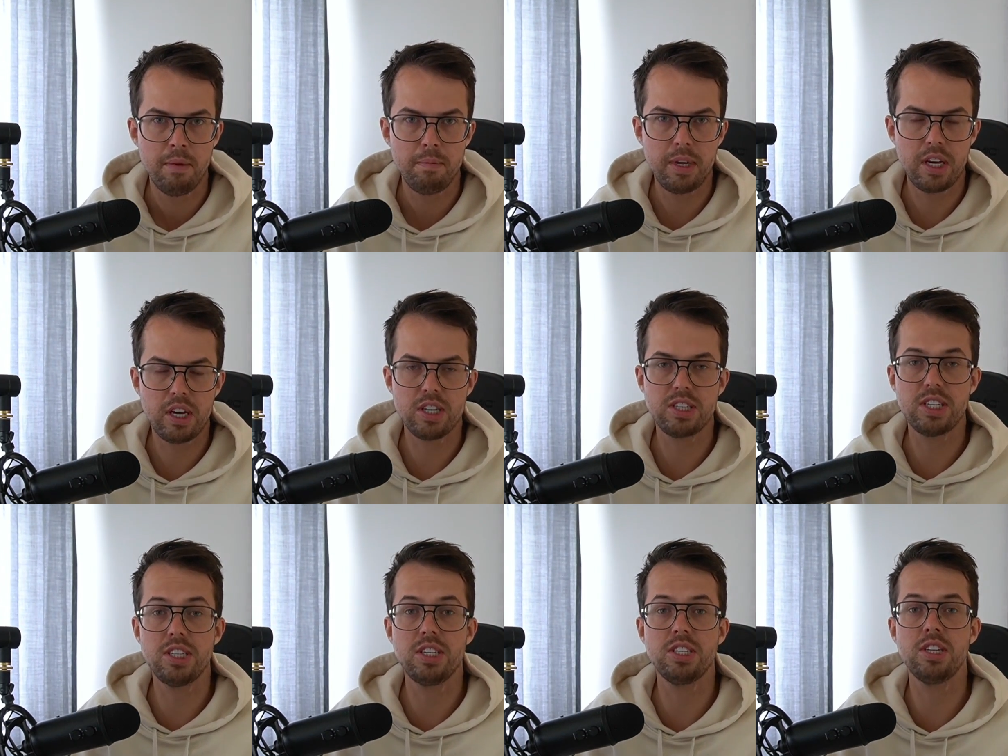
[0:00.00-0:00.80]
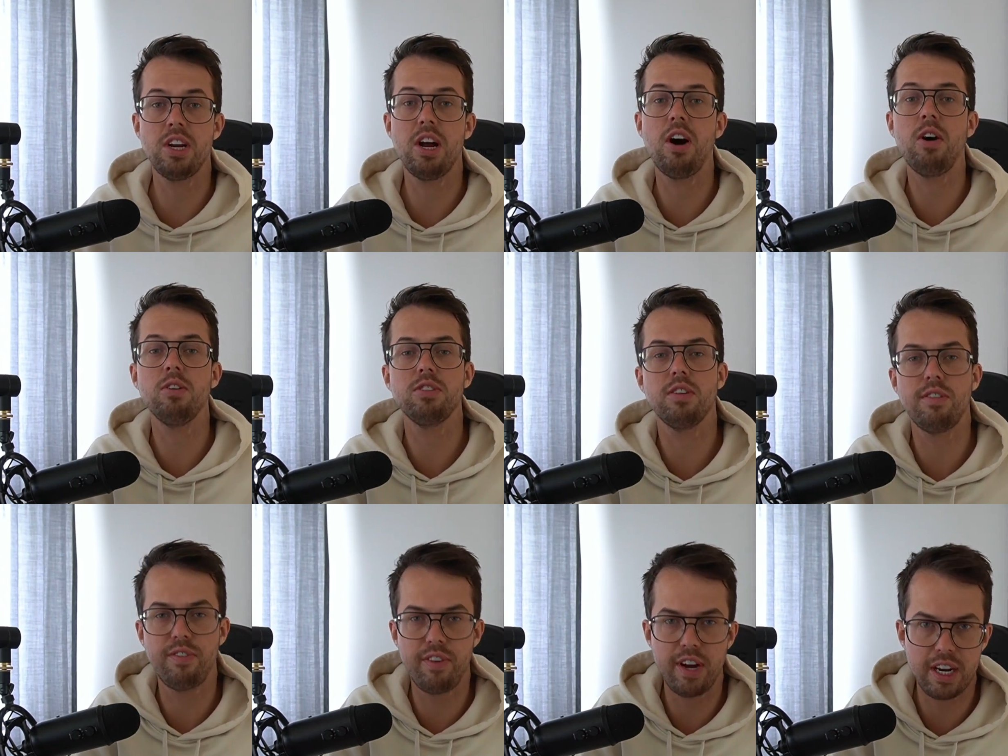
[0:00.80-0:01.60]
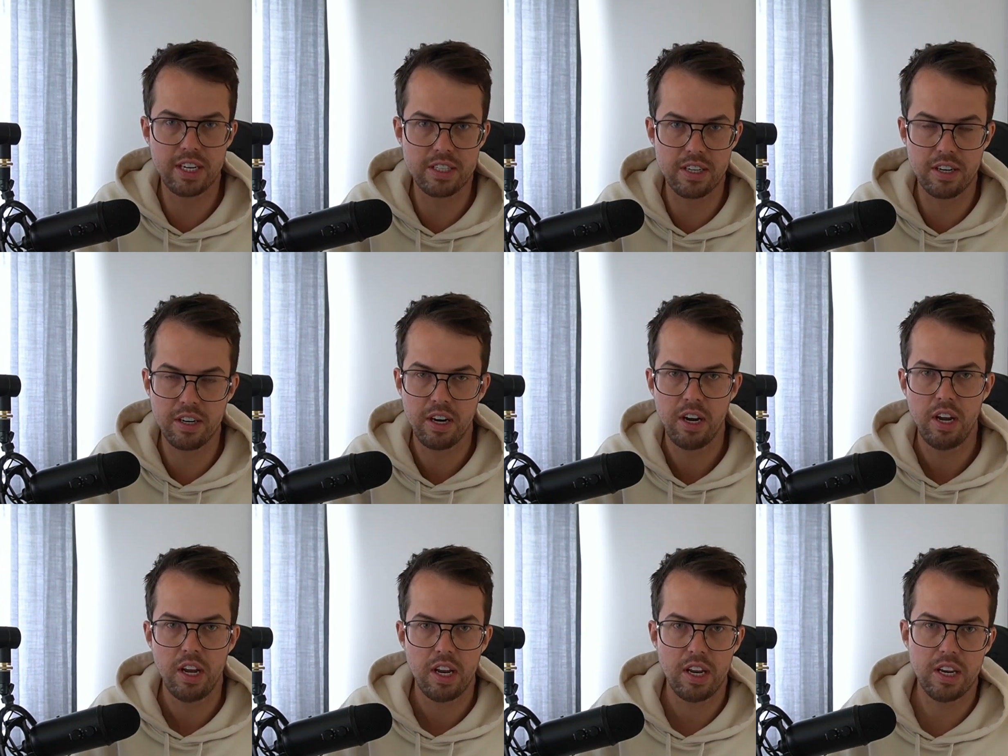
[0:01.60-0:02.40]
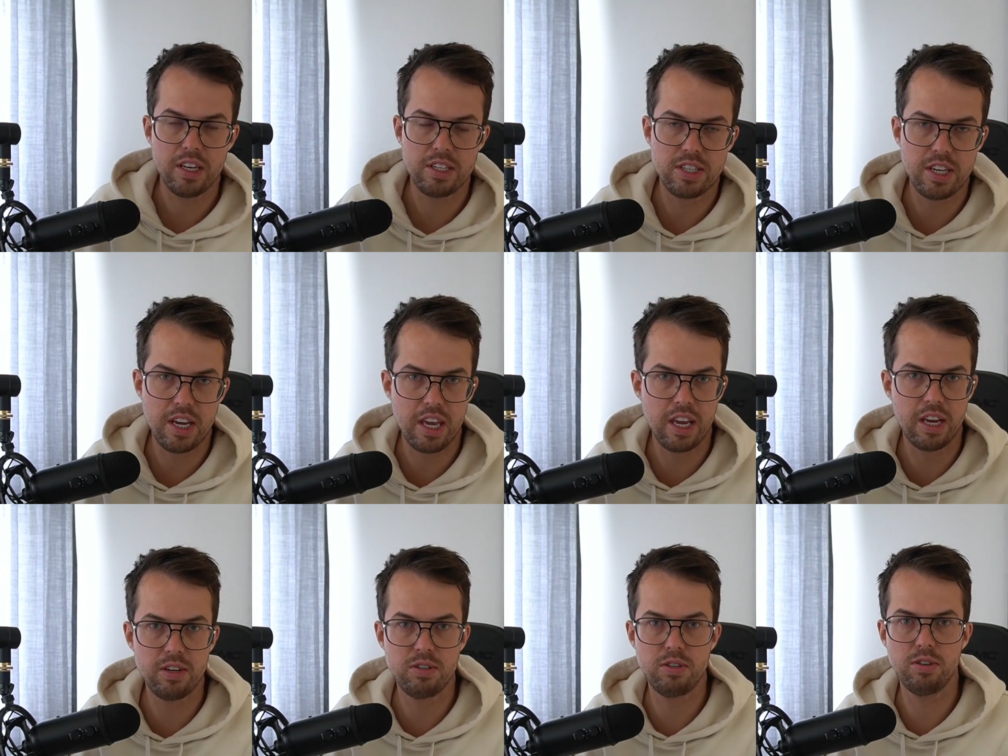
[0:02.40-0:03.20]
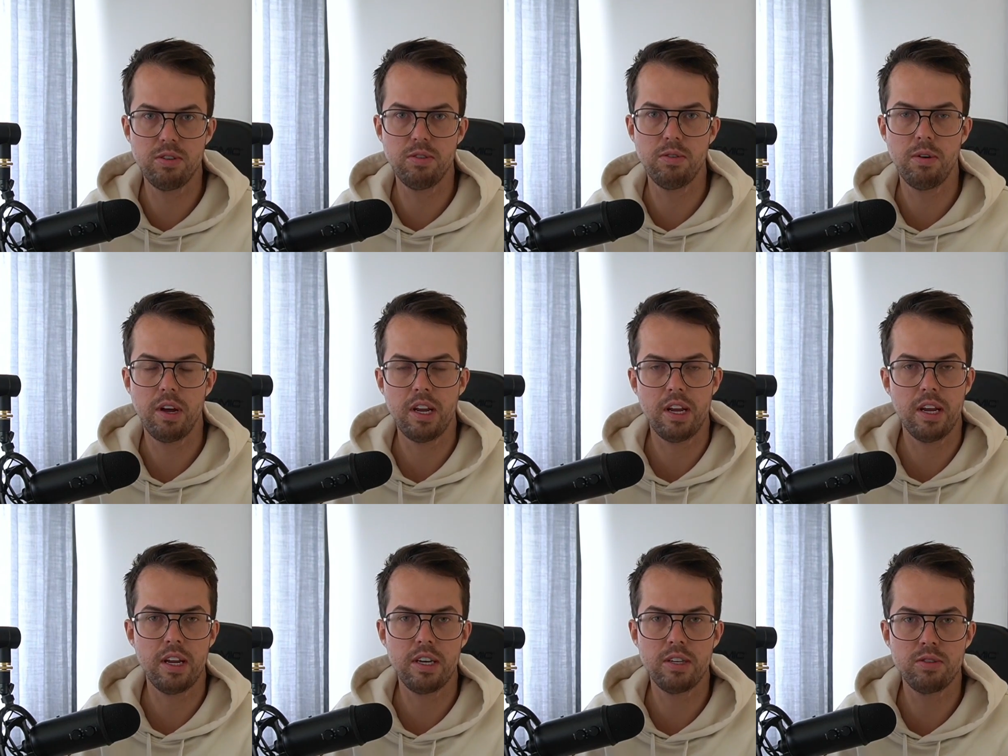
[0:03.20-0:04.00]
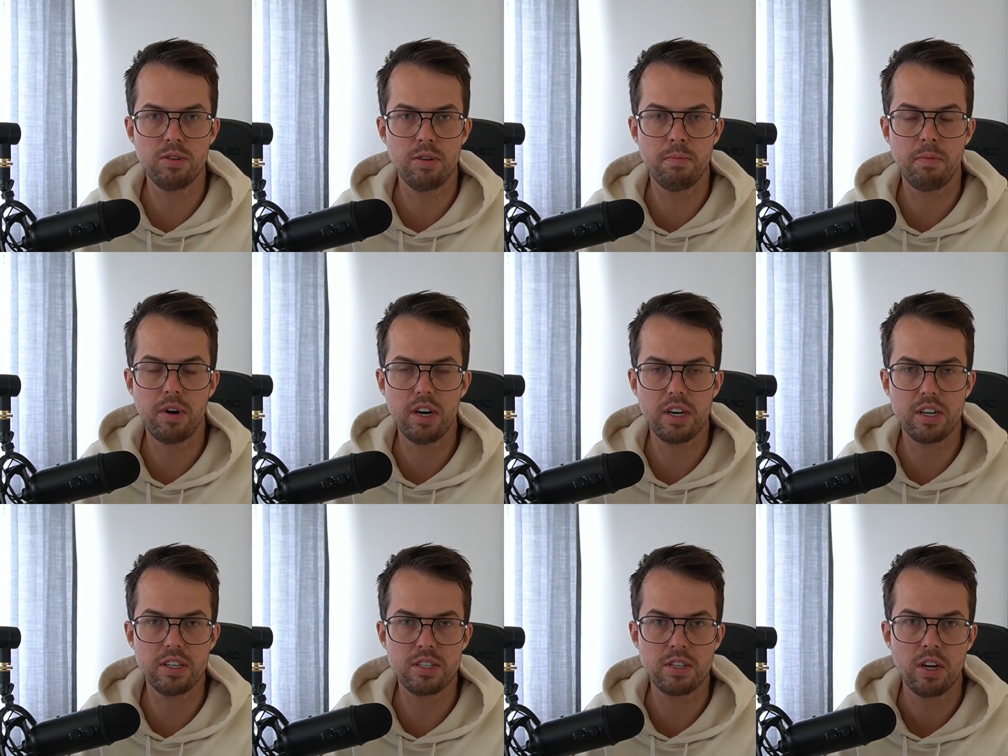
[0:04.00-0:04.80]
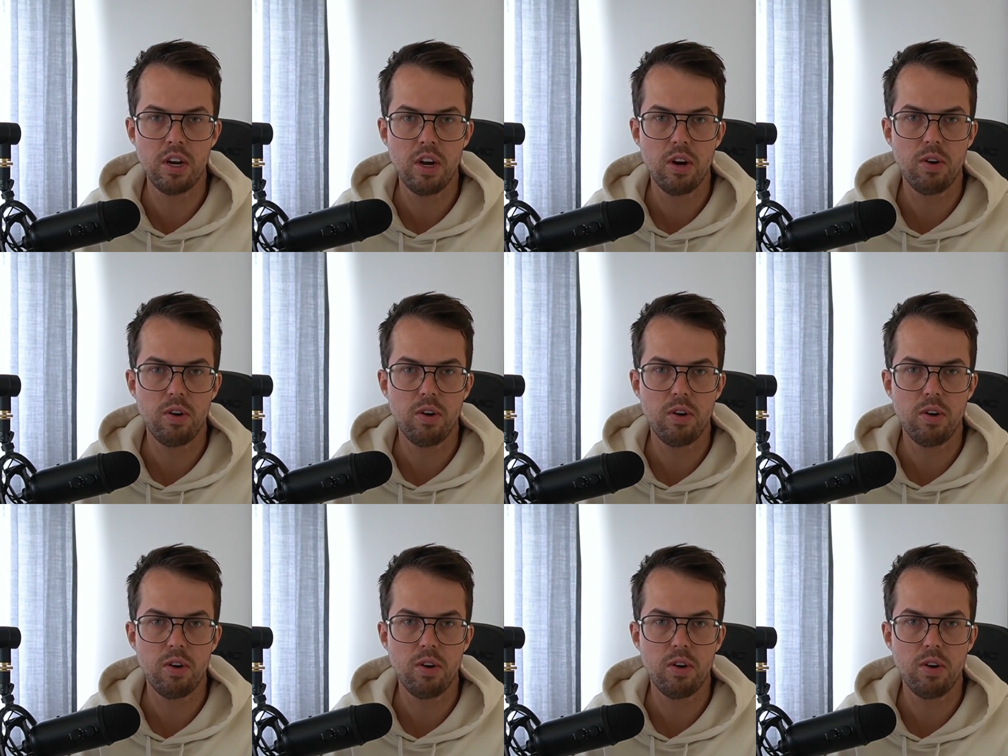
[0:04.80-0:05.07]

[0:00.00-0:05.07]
because this is an outer factor that is taking into the markets